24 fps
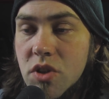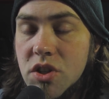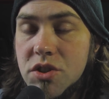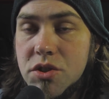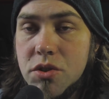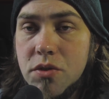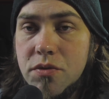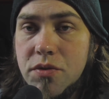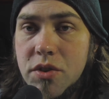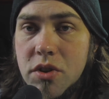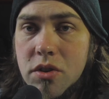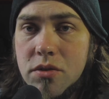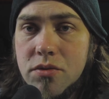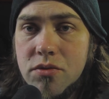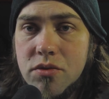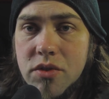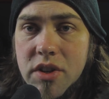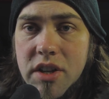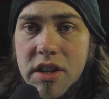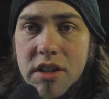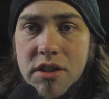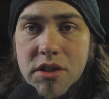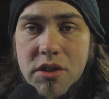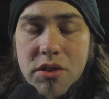So feel
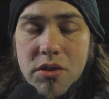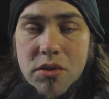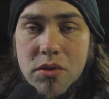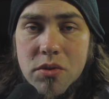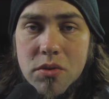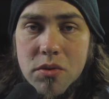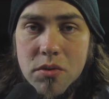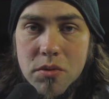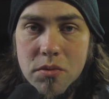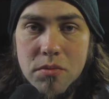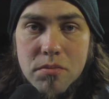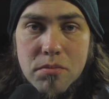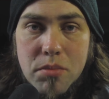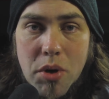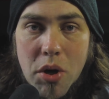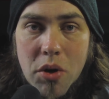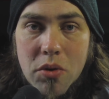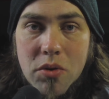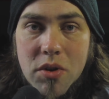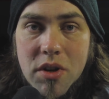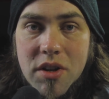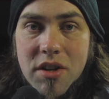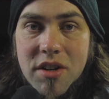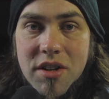free to
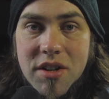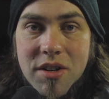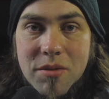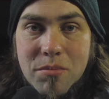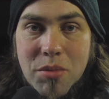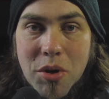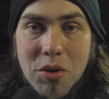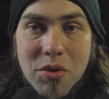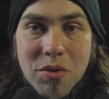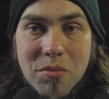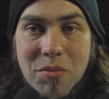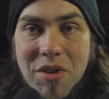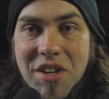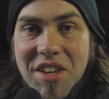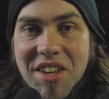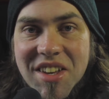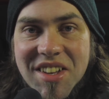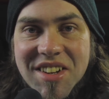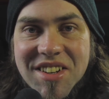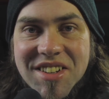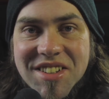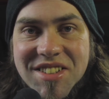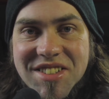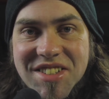poke me
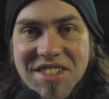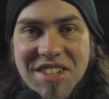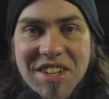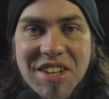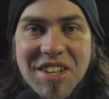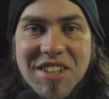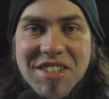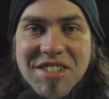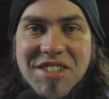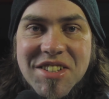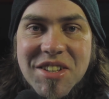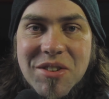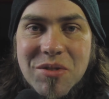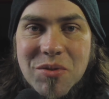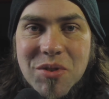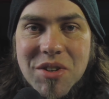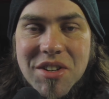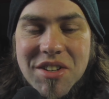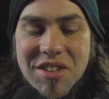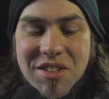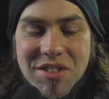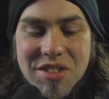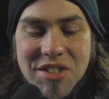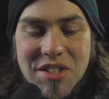and see
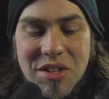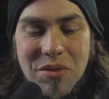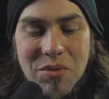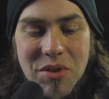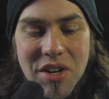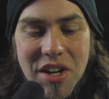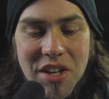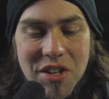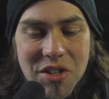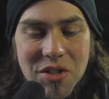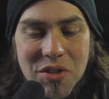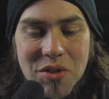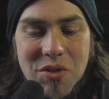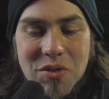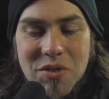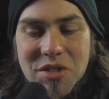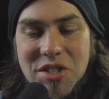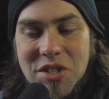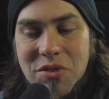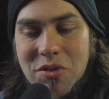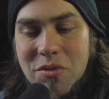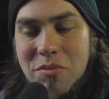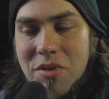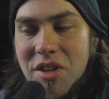what I do,
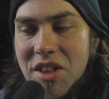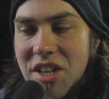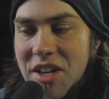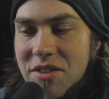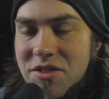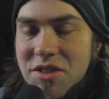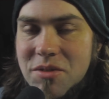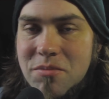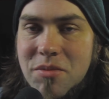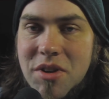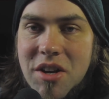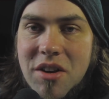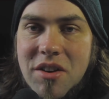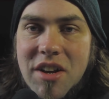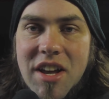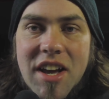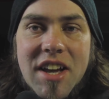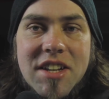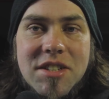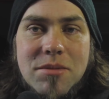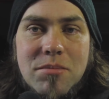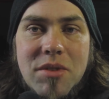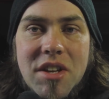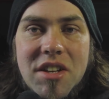see what my life's about.
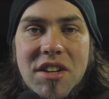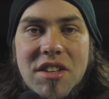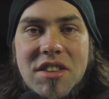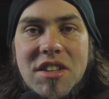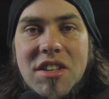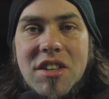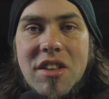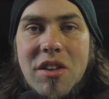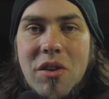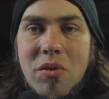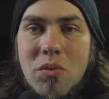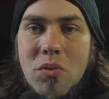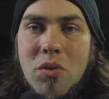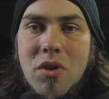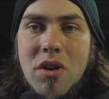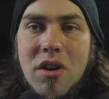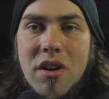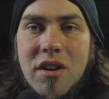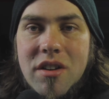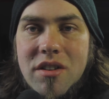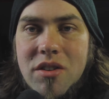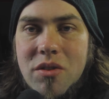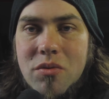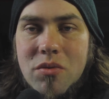Ask me anything that you
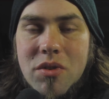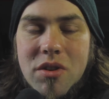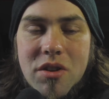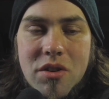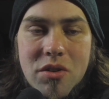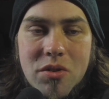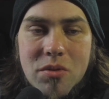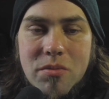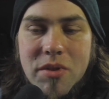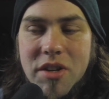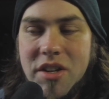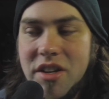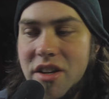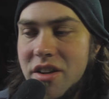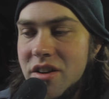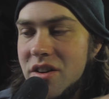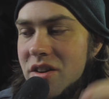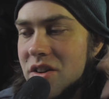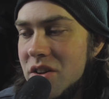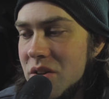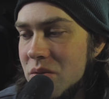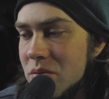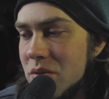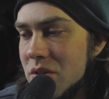want. You want to know my
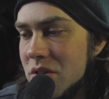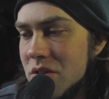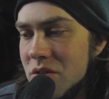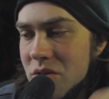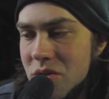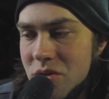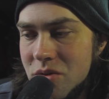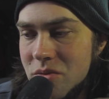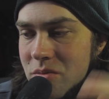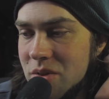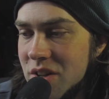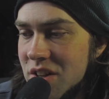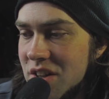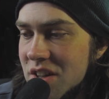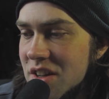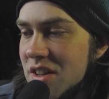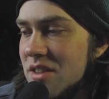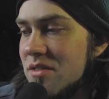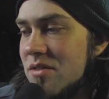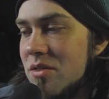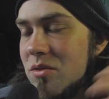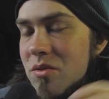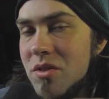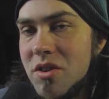gear, you want to know my
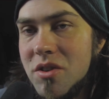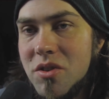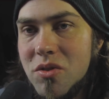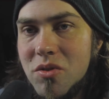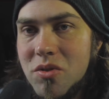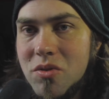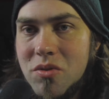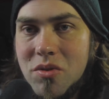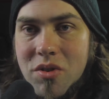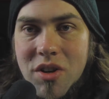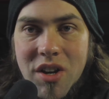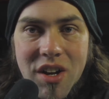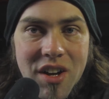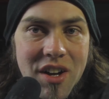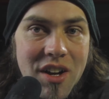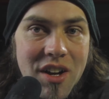life, you want to know